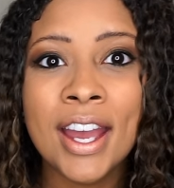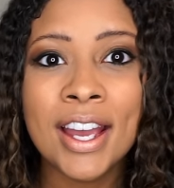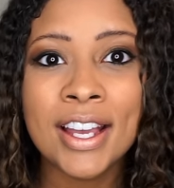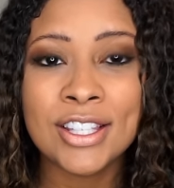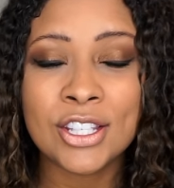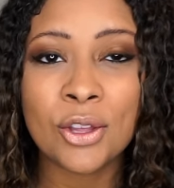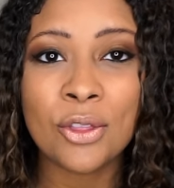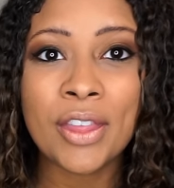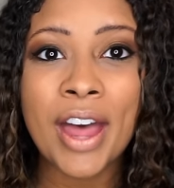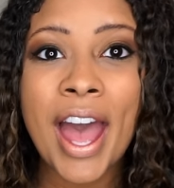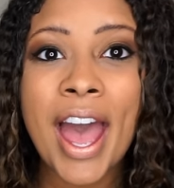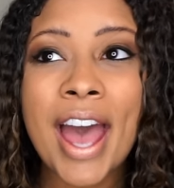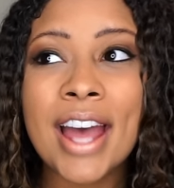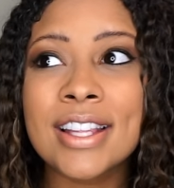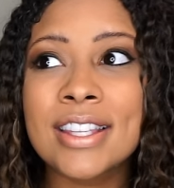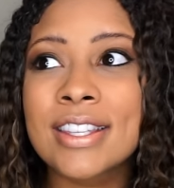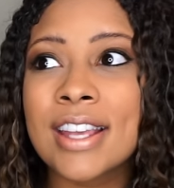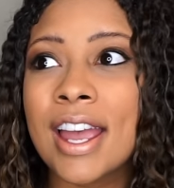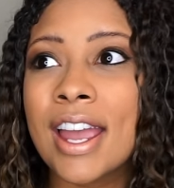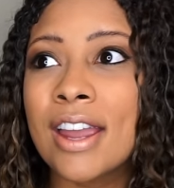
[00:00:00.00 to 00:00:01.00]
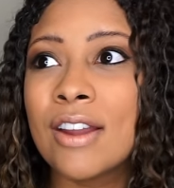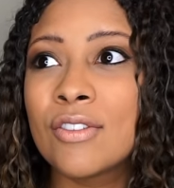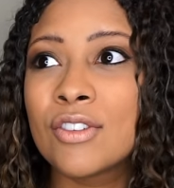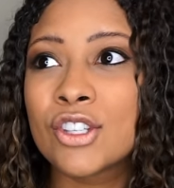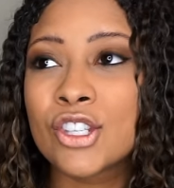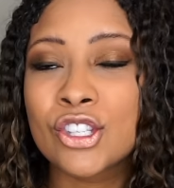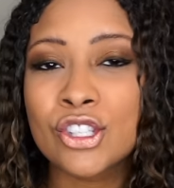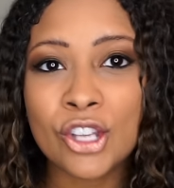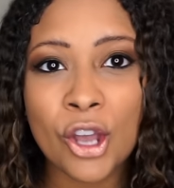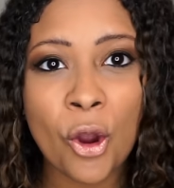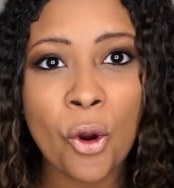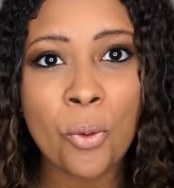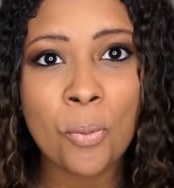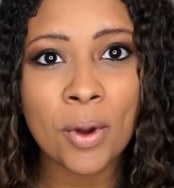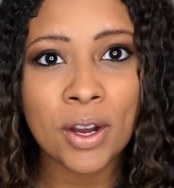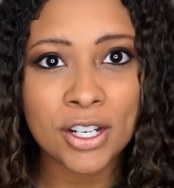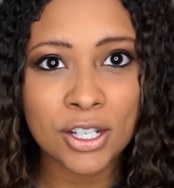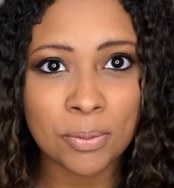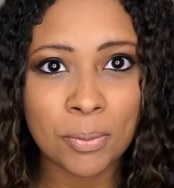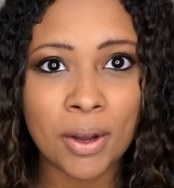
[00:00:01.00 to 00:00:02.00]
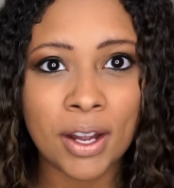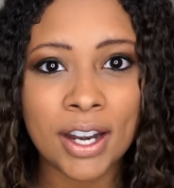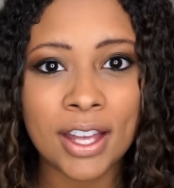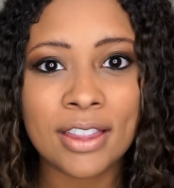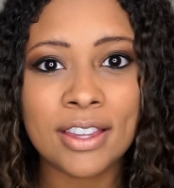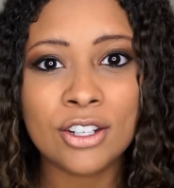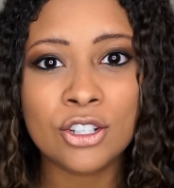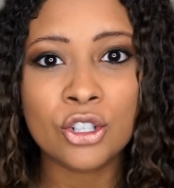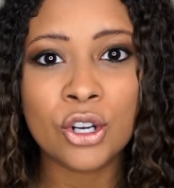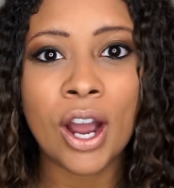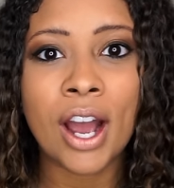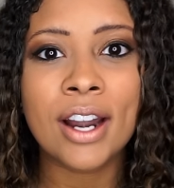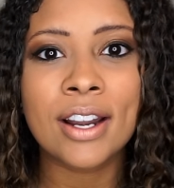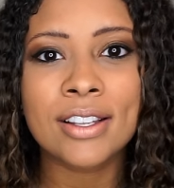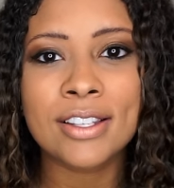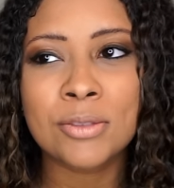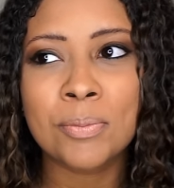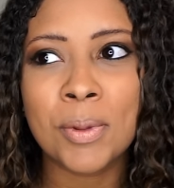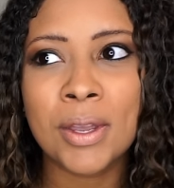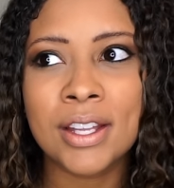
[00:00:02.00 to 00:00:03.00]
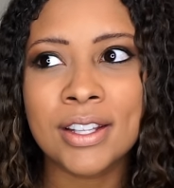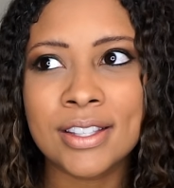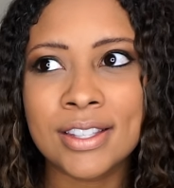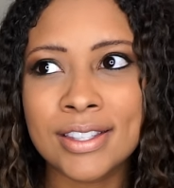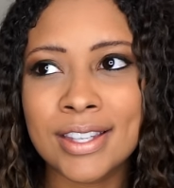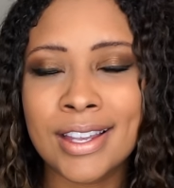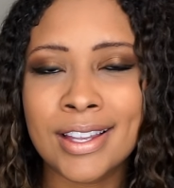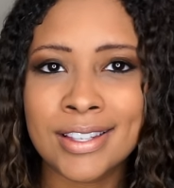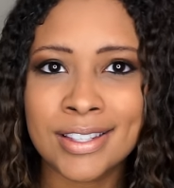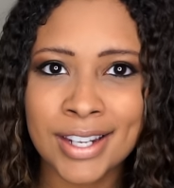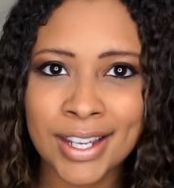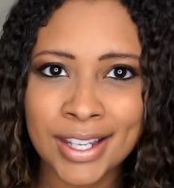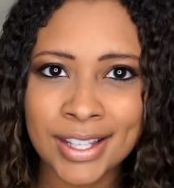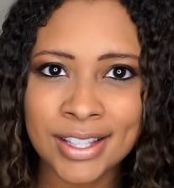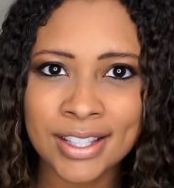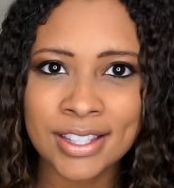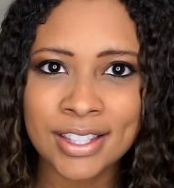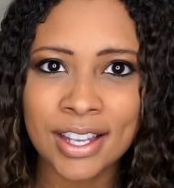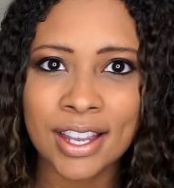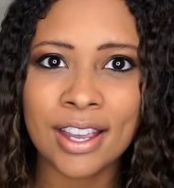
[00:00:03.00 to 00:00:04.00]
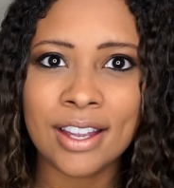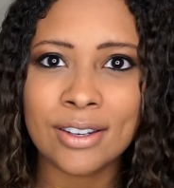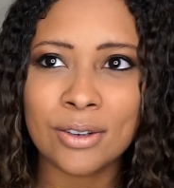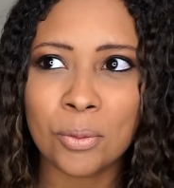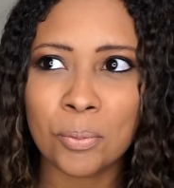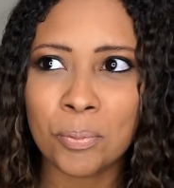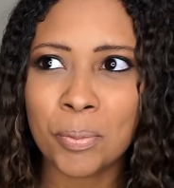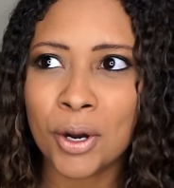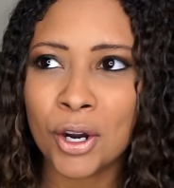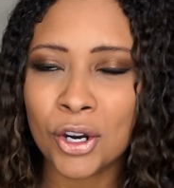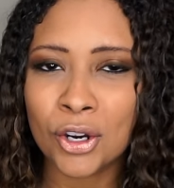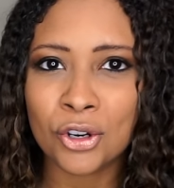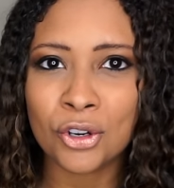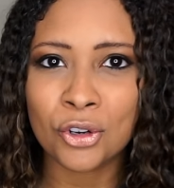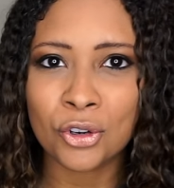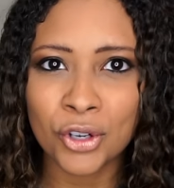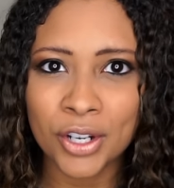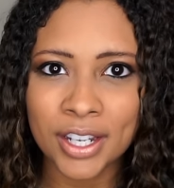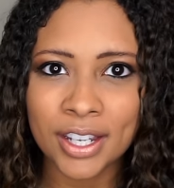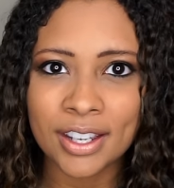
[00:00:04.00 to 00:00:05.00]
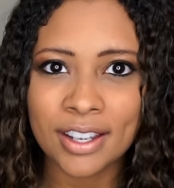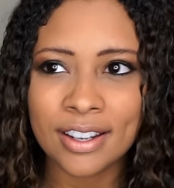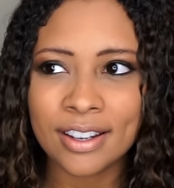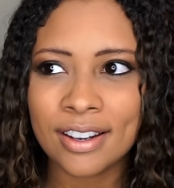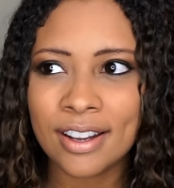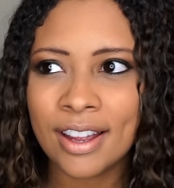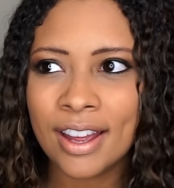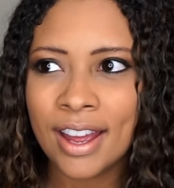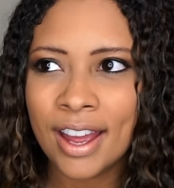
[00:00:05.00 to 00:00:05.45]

So that saved so much money than trying to spend 16 cent per cricket